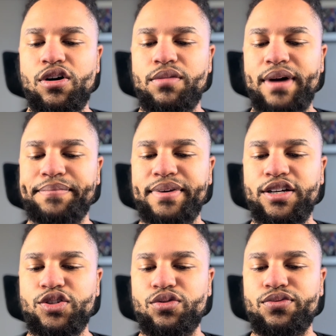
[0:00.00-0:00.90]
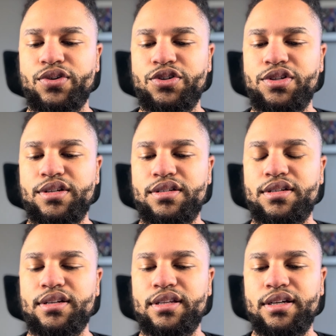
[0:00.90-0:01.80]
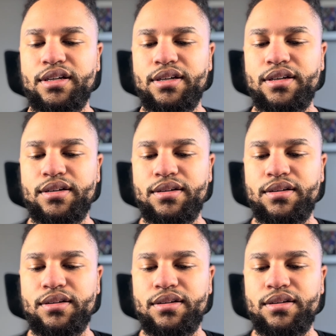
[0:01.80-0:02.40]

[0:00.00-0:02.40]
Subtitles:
on my Pixel versus the